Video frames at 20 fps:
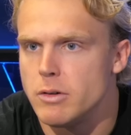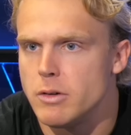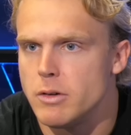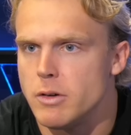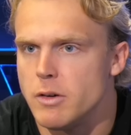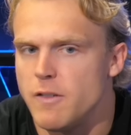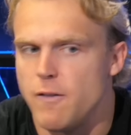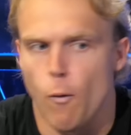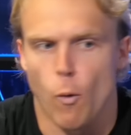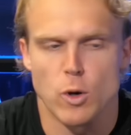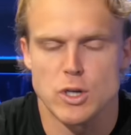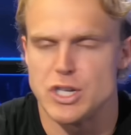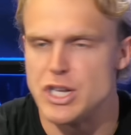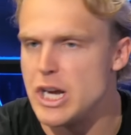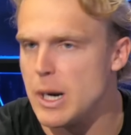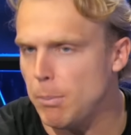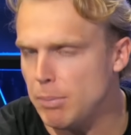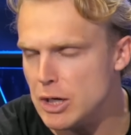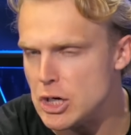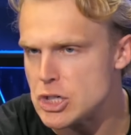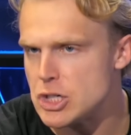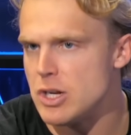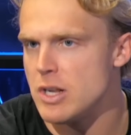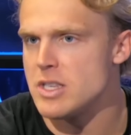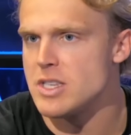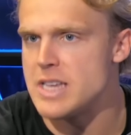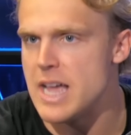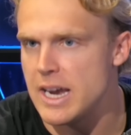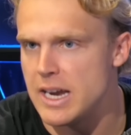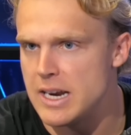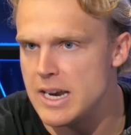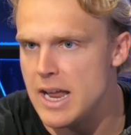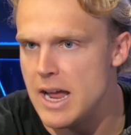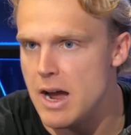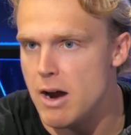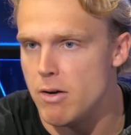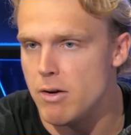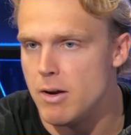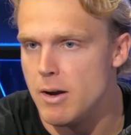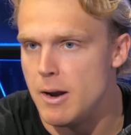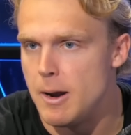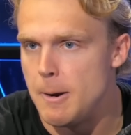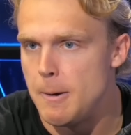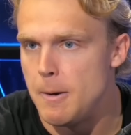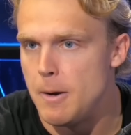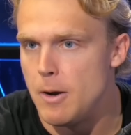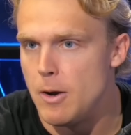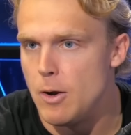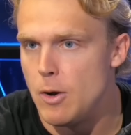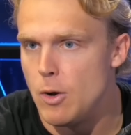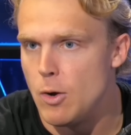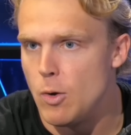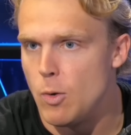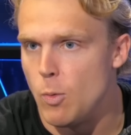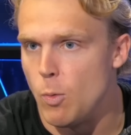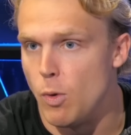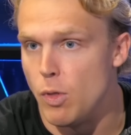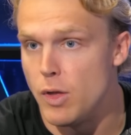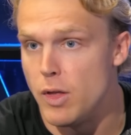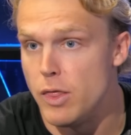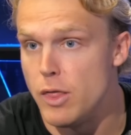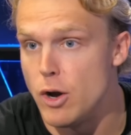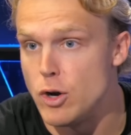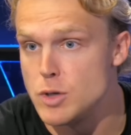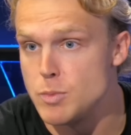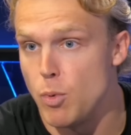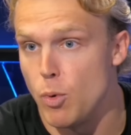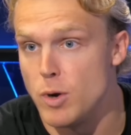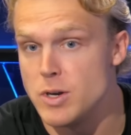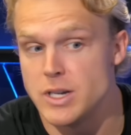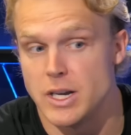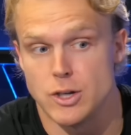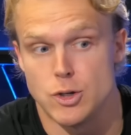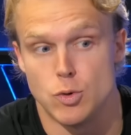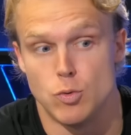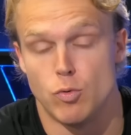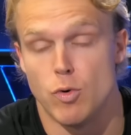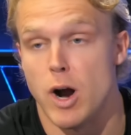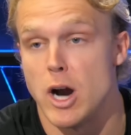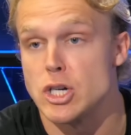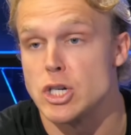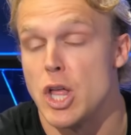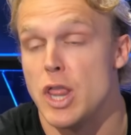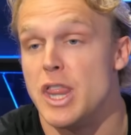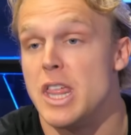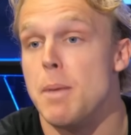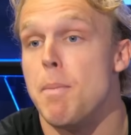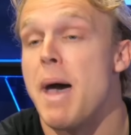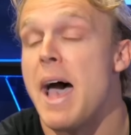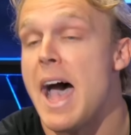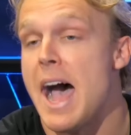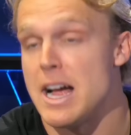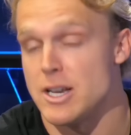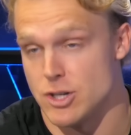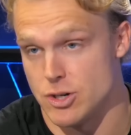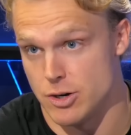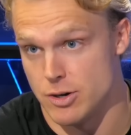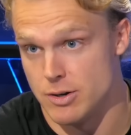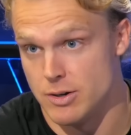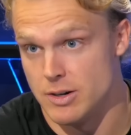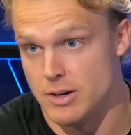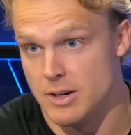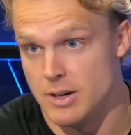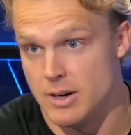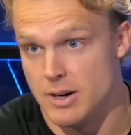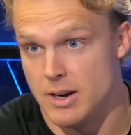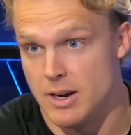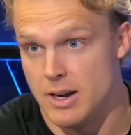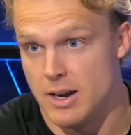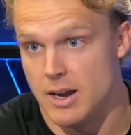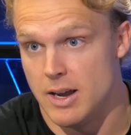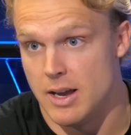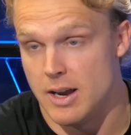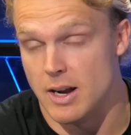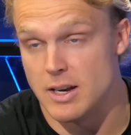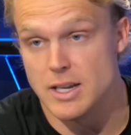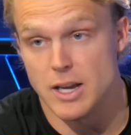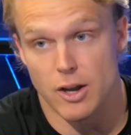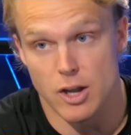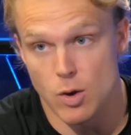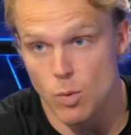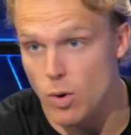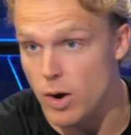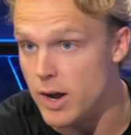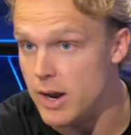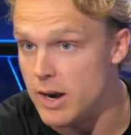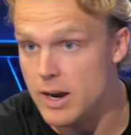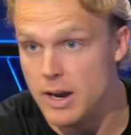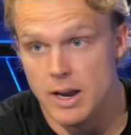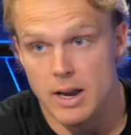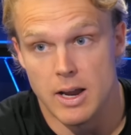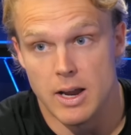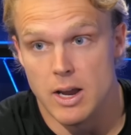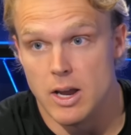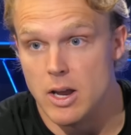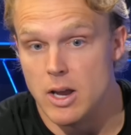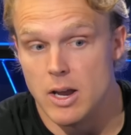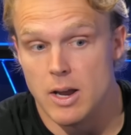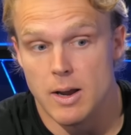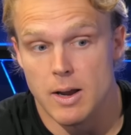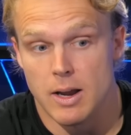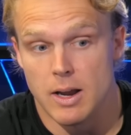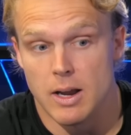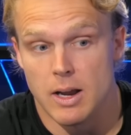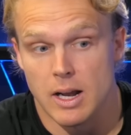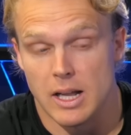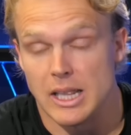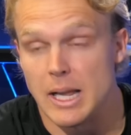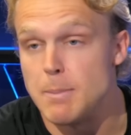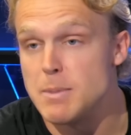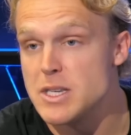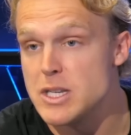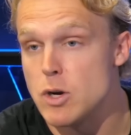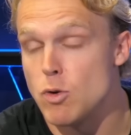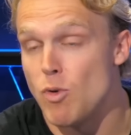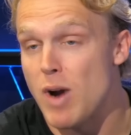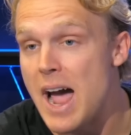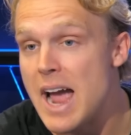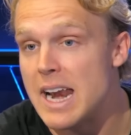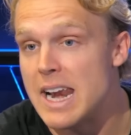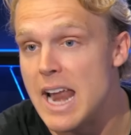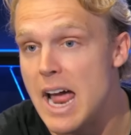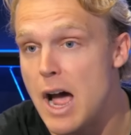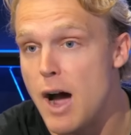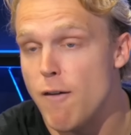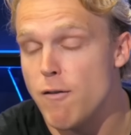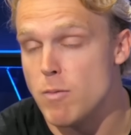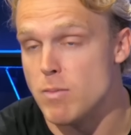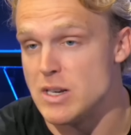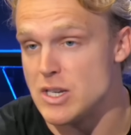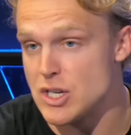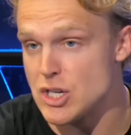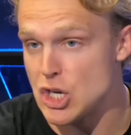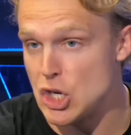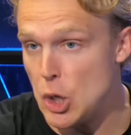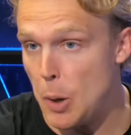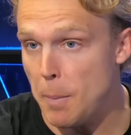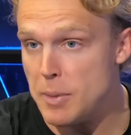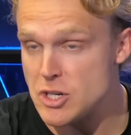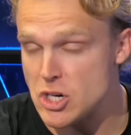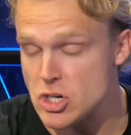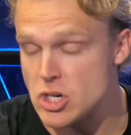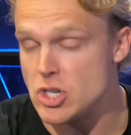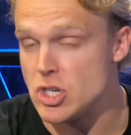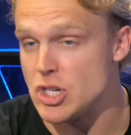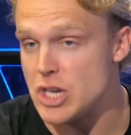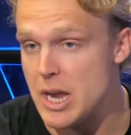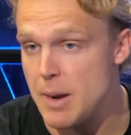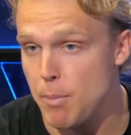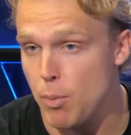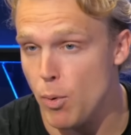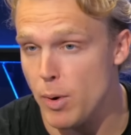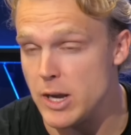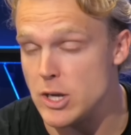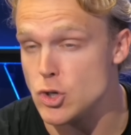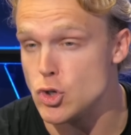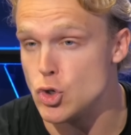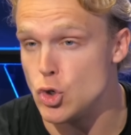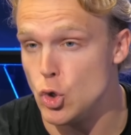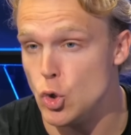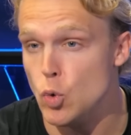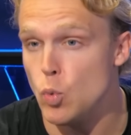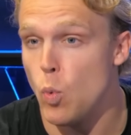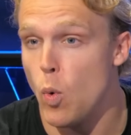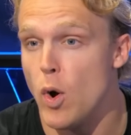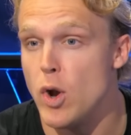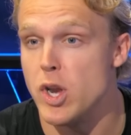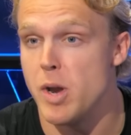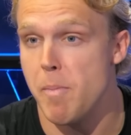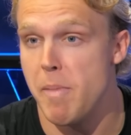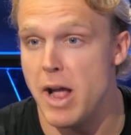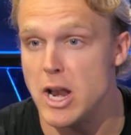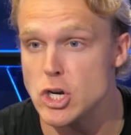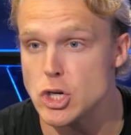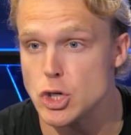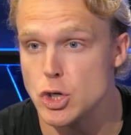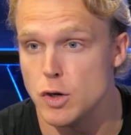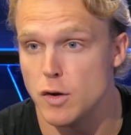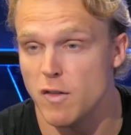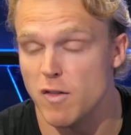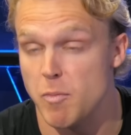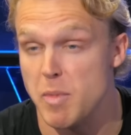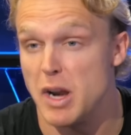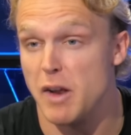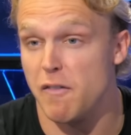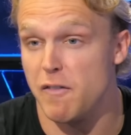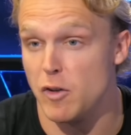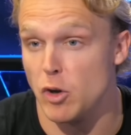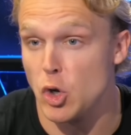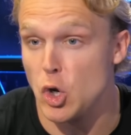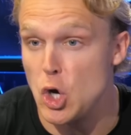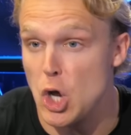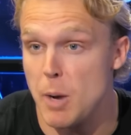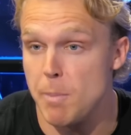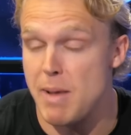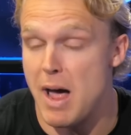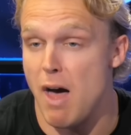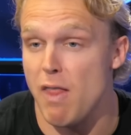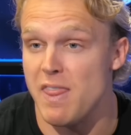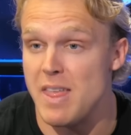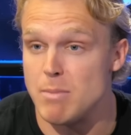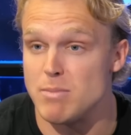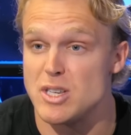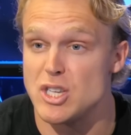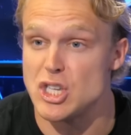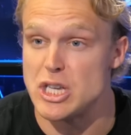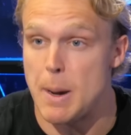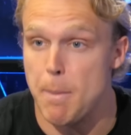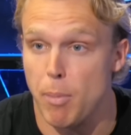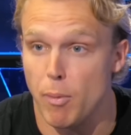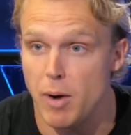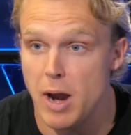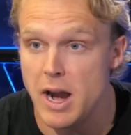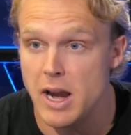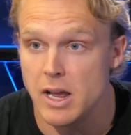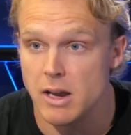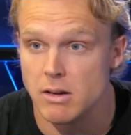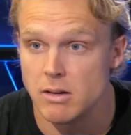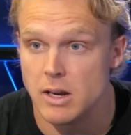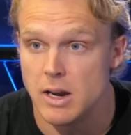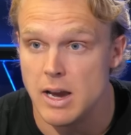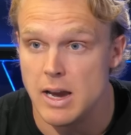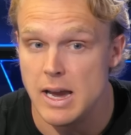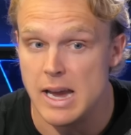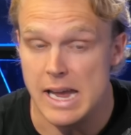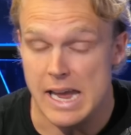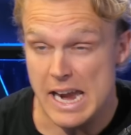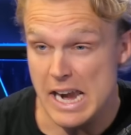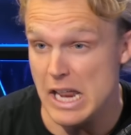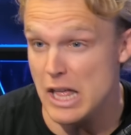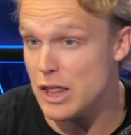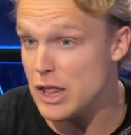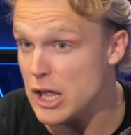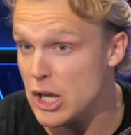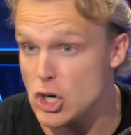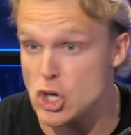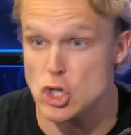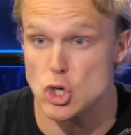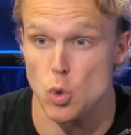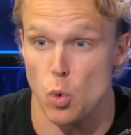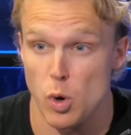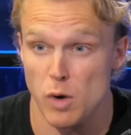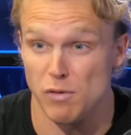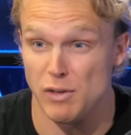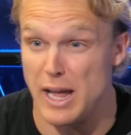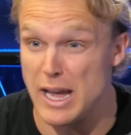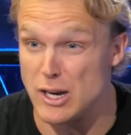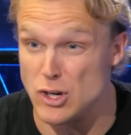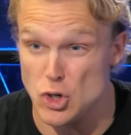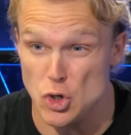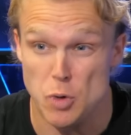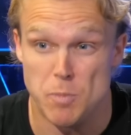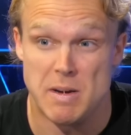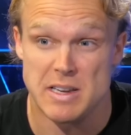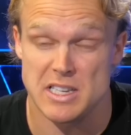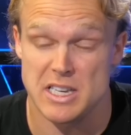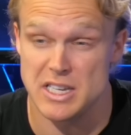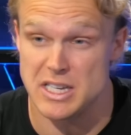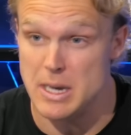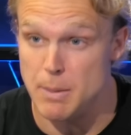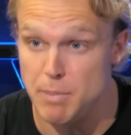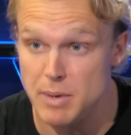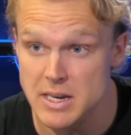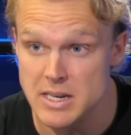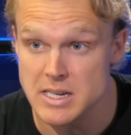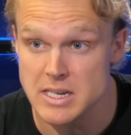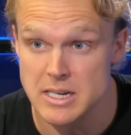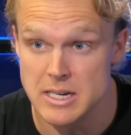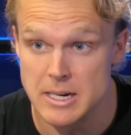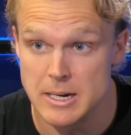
force an incompletion on second down, well, then those boys get to rush the passer. I'll tell you what, Clemson right now, from a skill position standpoint, is too one-dimensional for me to feel good about them separating anything short of like 2 Mississippis.